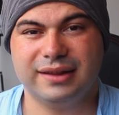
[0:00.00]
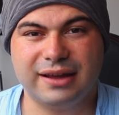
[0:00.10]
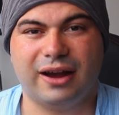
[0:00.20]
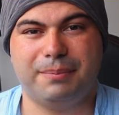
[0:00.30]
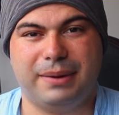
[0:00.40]
the
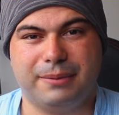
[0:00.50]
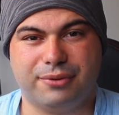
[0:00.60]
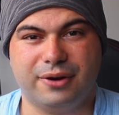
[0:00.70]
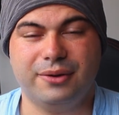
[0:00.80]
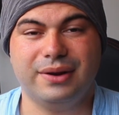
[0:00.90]
iPad
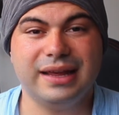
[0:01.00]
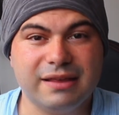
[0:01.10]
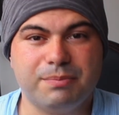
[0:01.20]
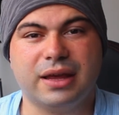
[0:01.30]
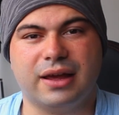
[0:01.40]
Pro
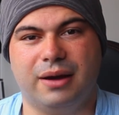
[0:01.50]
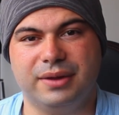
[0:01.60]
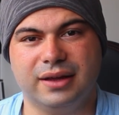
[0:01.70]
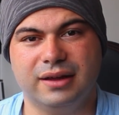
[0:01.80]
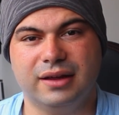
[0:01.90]
is
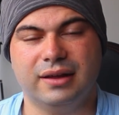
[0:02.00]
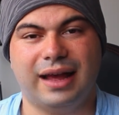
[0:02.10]
becoming,